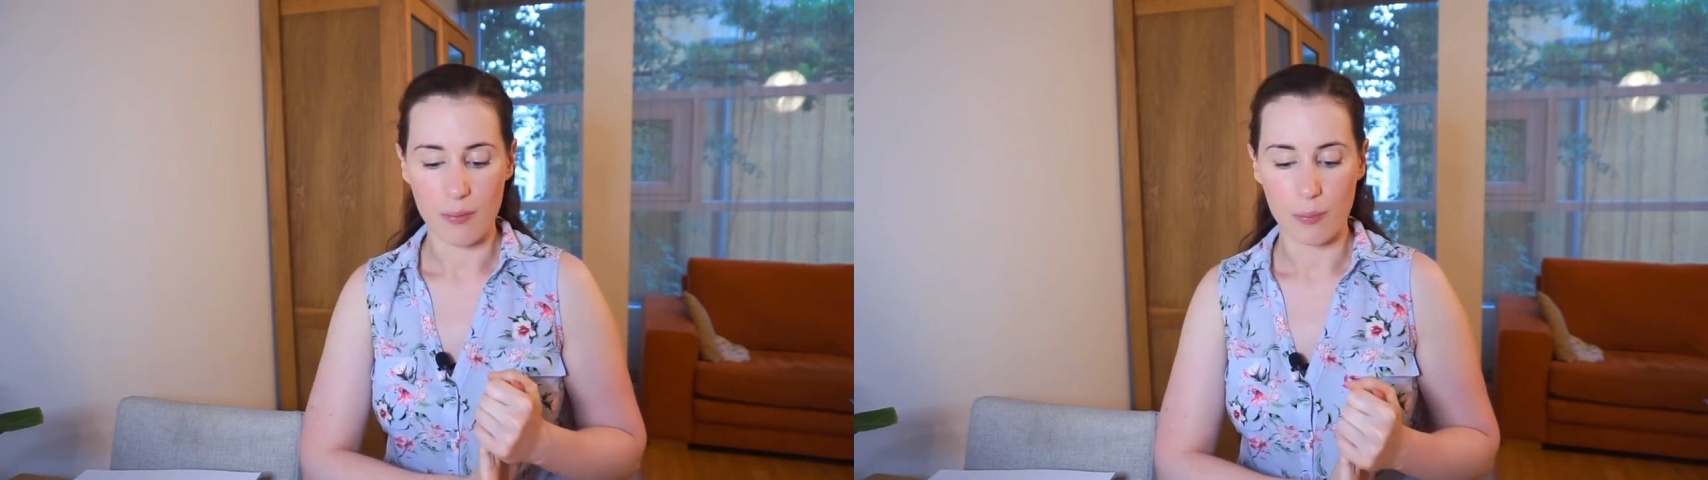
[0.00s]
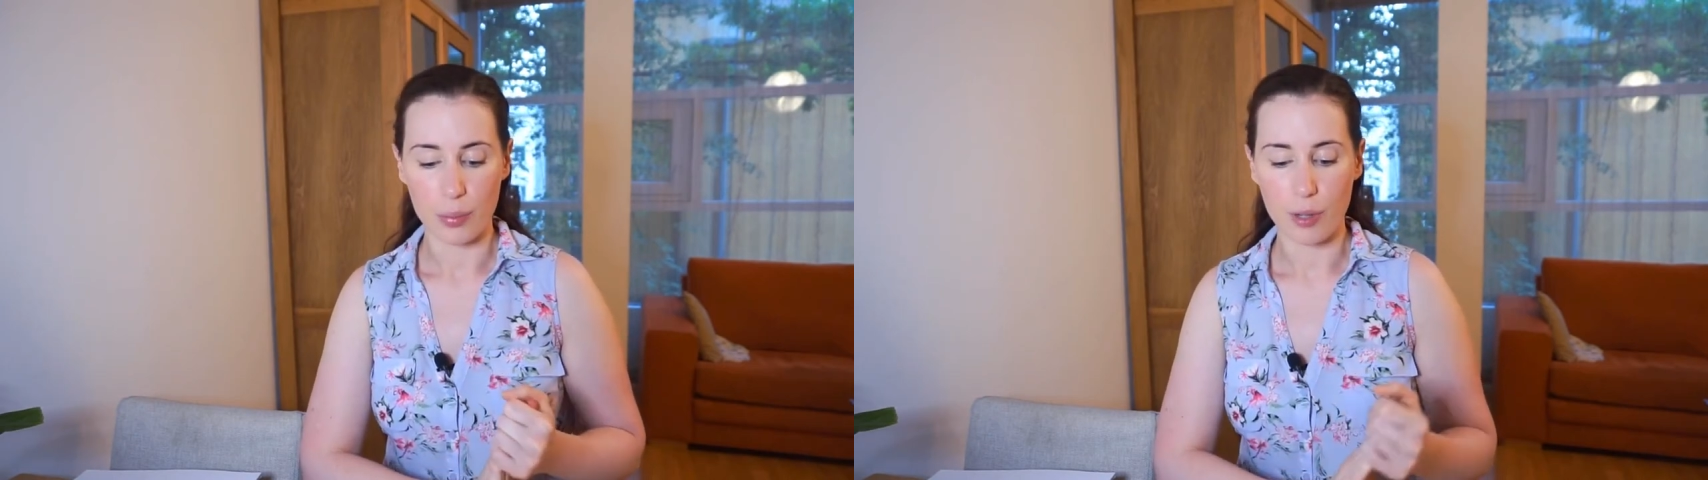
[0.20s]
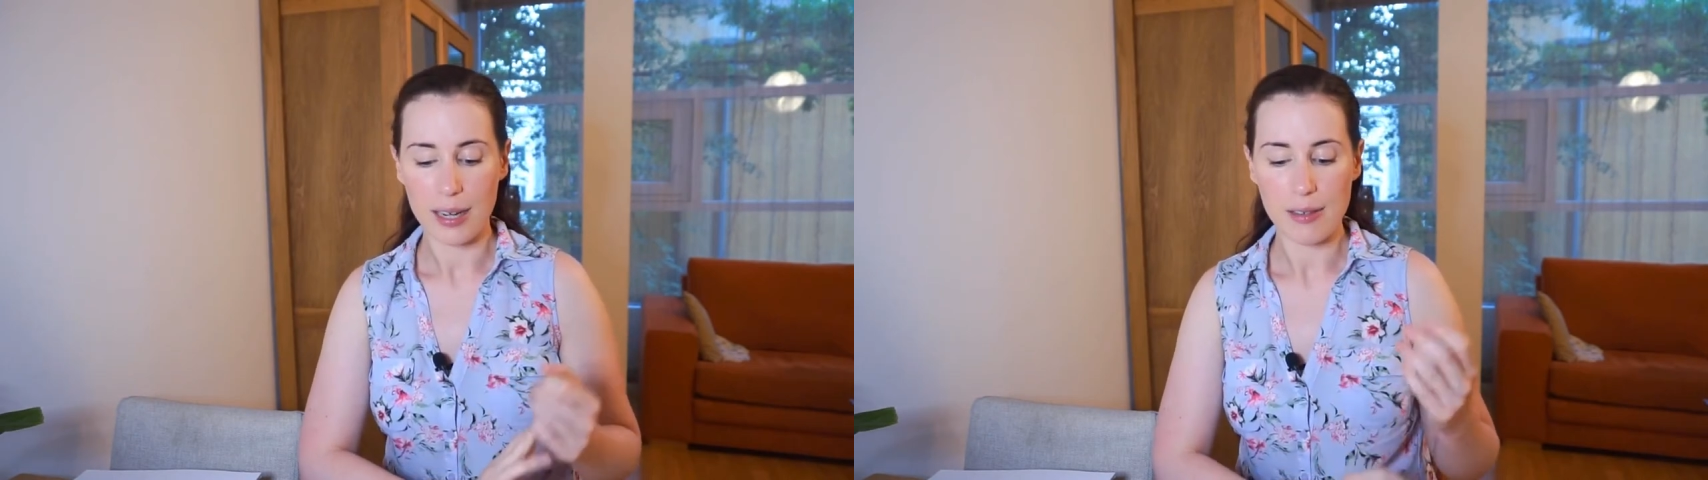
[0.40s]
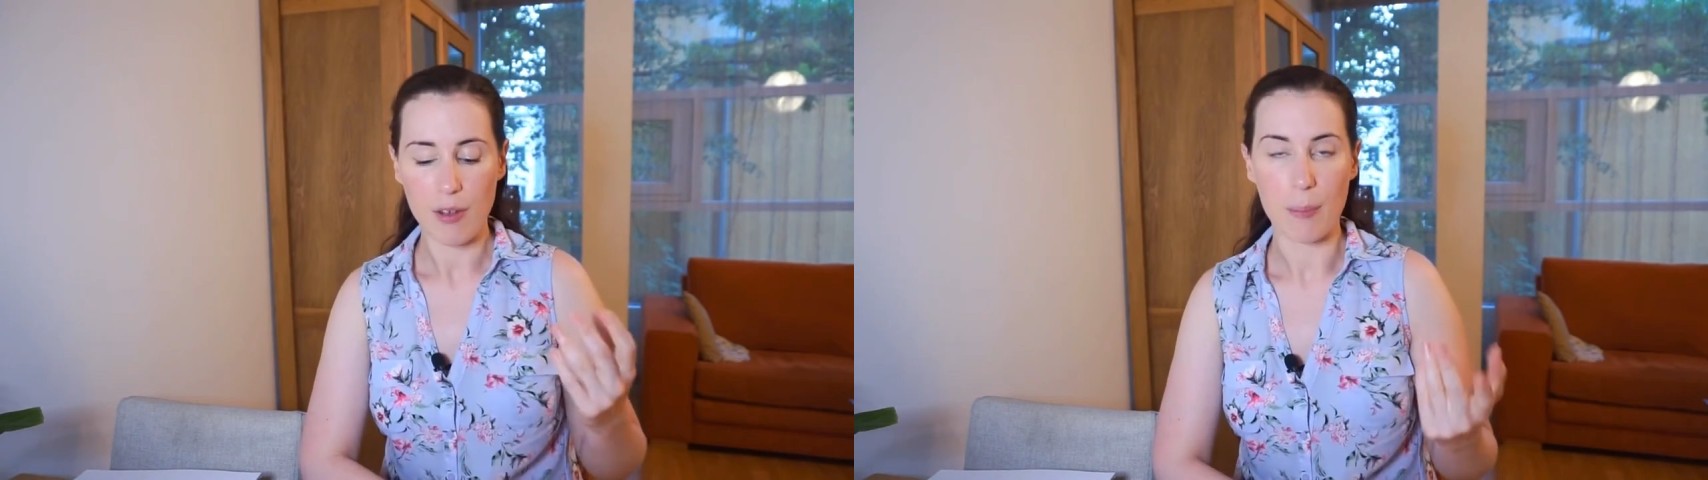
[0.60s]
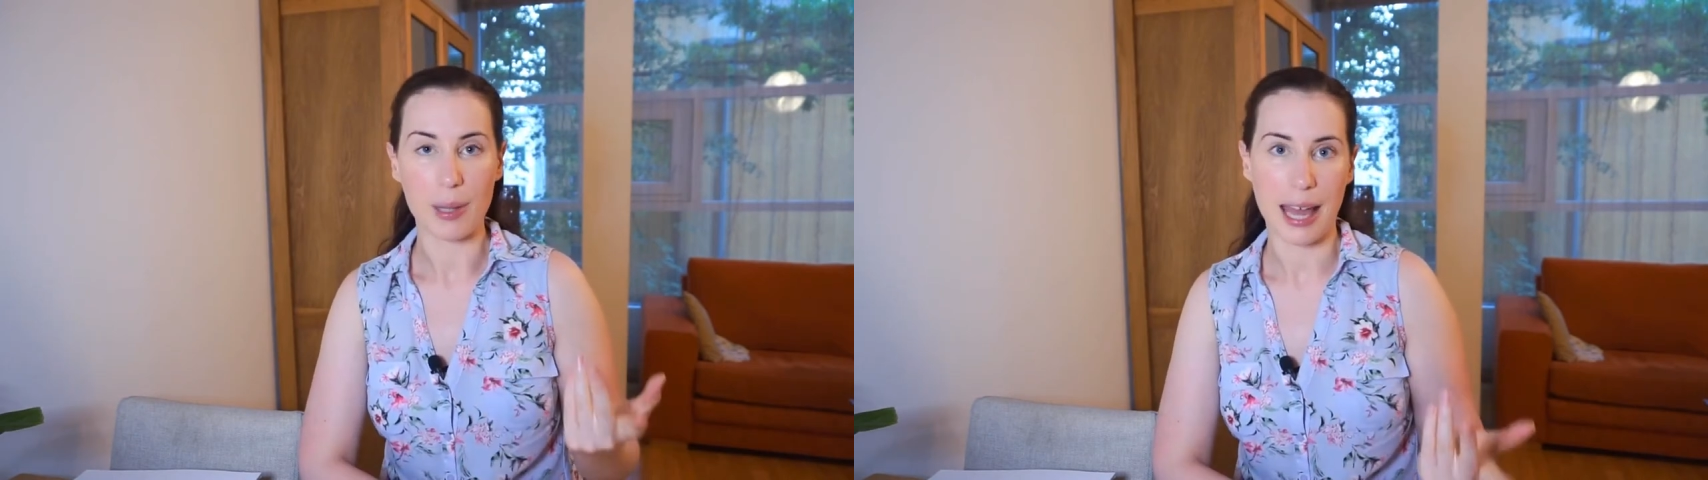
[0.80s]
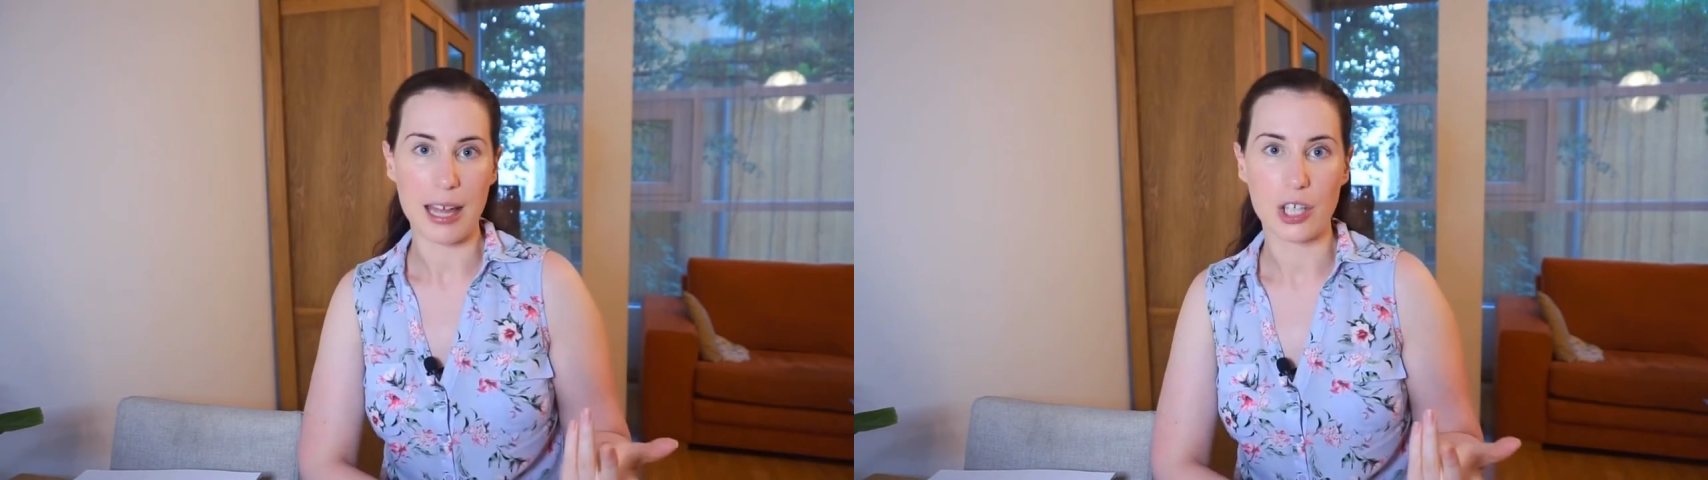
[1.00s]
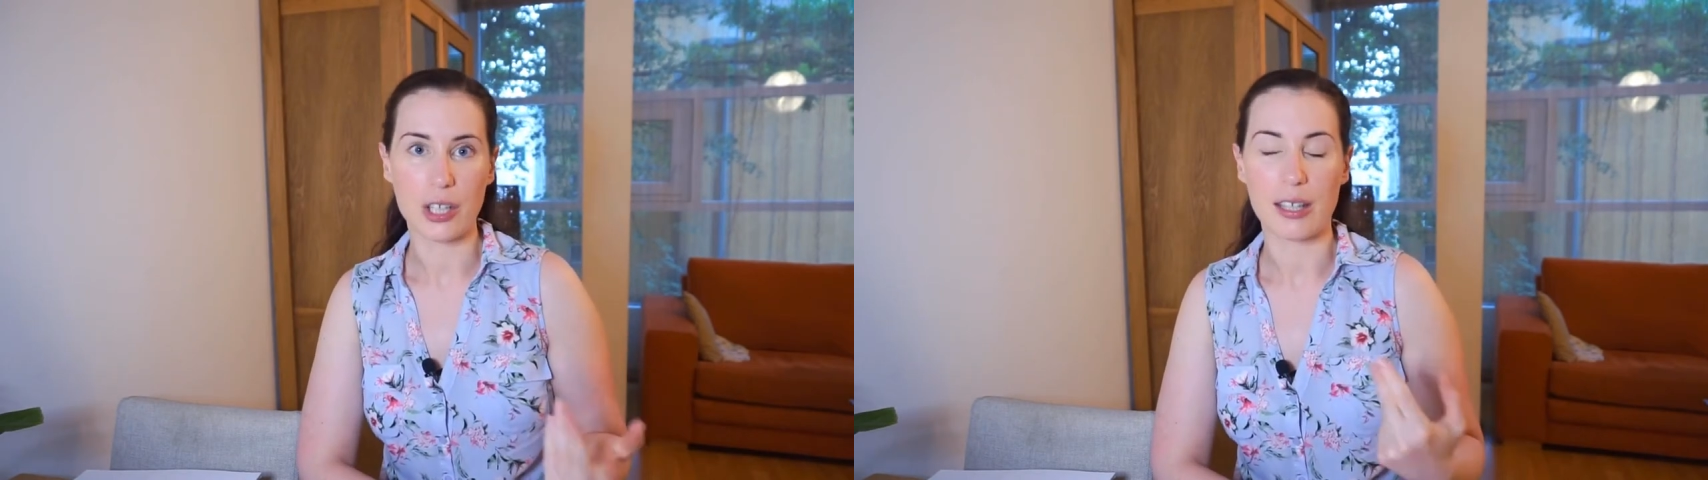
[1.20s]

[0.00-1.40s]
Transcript: Progressive complications